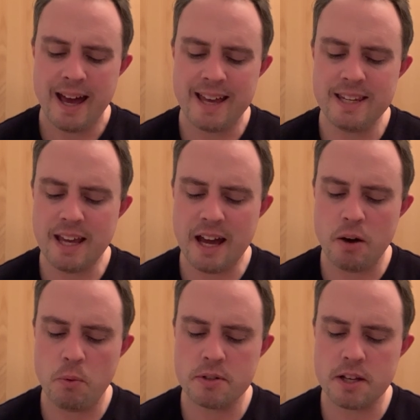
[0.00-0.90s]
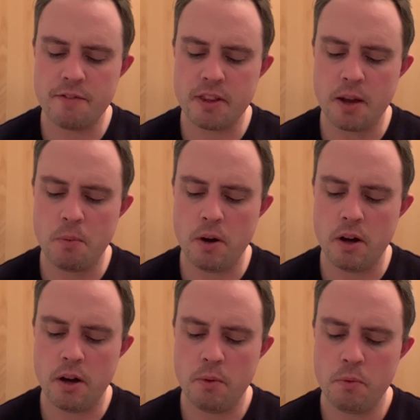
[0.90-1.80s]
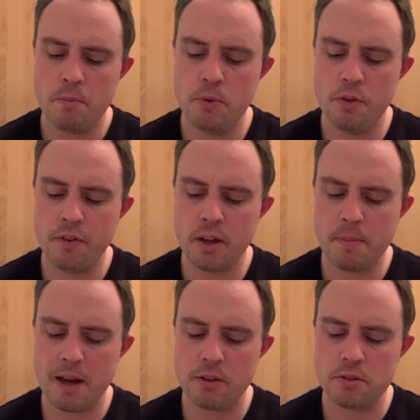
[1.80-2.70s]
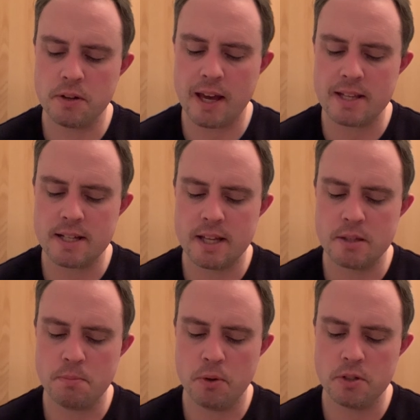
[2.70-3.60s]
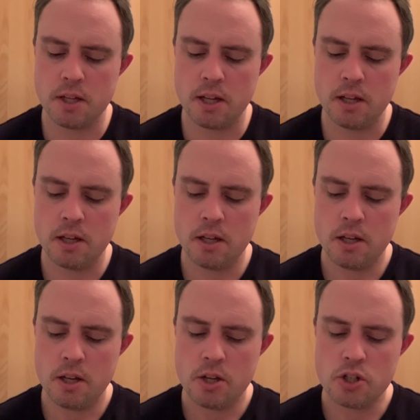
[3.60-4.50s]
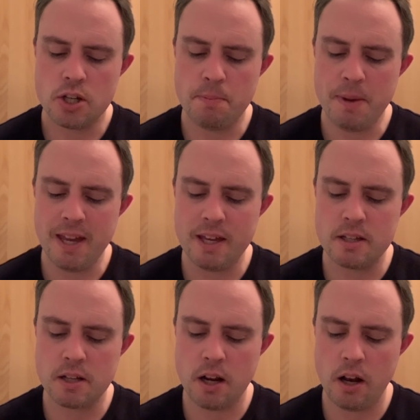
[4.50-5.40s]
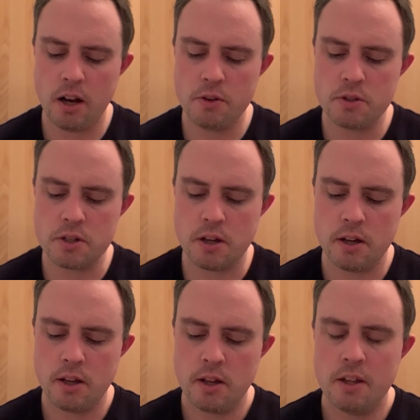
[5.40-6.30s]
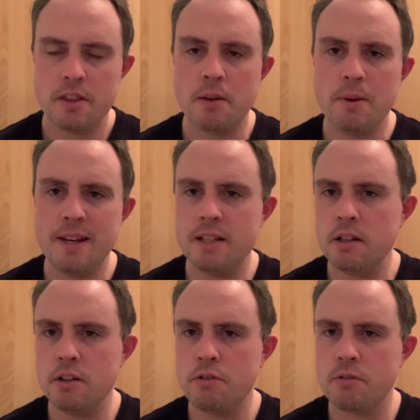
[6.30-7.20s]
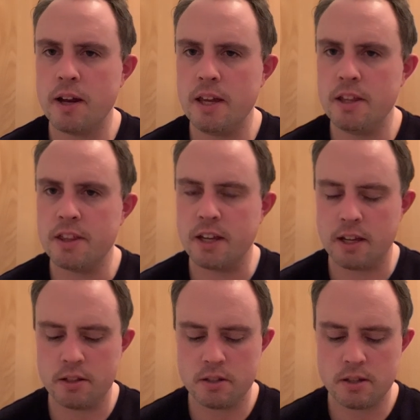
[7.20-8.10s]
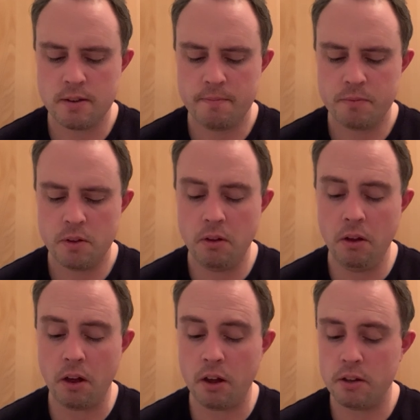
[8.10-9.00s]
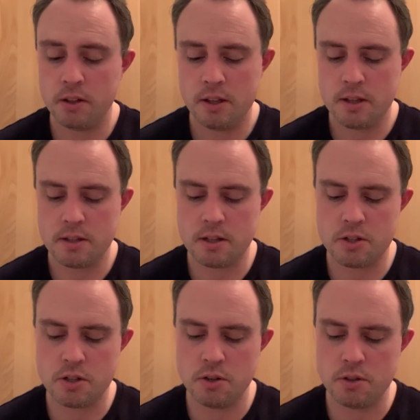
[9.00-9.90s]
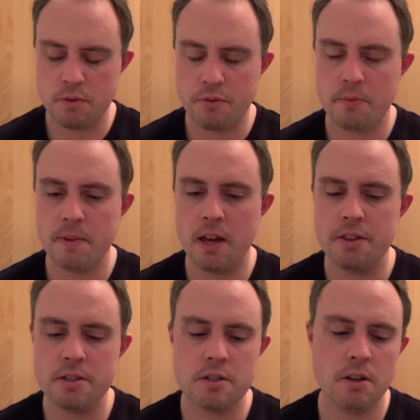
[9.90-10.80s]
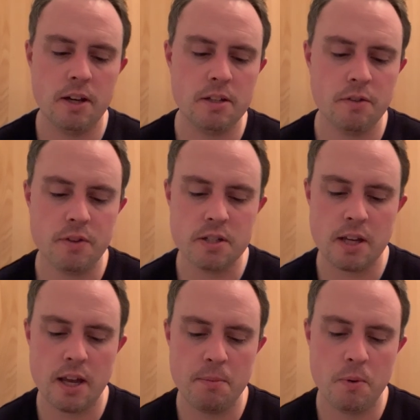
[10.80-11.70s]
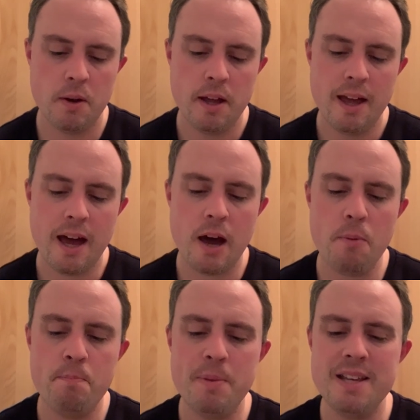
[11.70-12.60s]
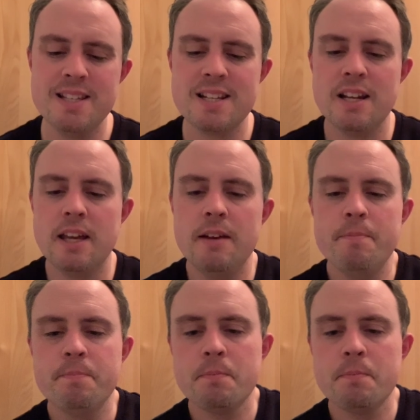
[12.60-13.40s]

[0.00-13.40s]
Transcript: and now, whatever they were moving about on Aslan's body. She peered closer. They were little grey things. "Ugh," said Susan from the other side of the table. "How beastly.